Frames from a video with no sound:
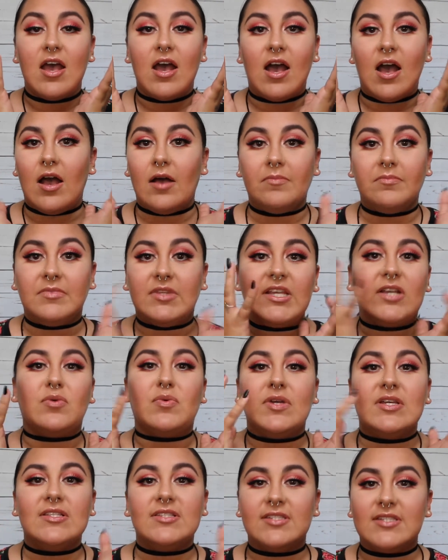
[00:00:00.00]

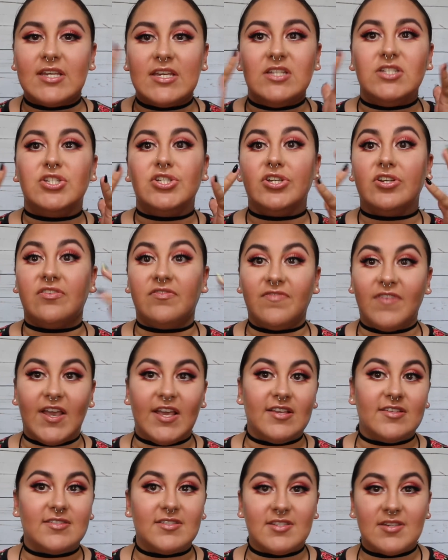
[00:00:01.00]
liquids into your
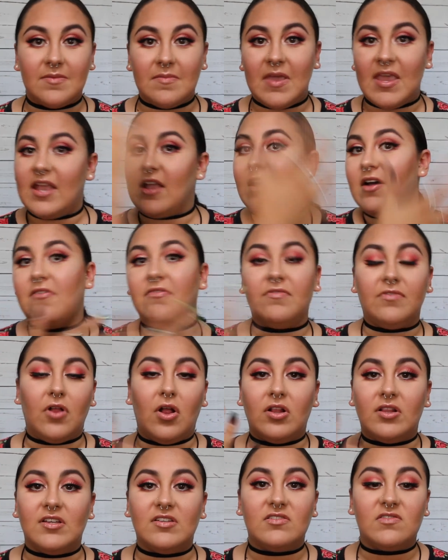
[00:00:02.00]
face to make a
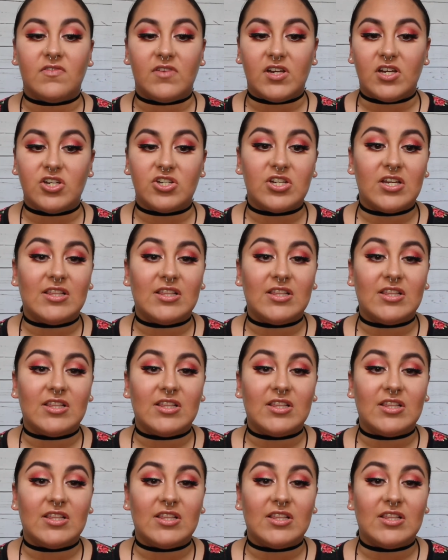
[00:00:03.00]
flawless finish.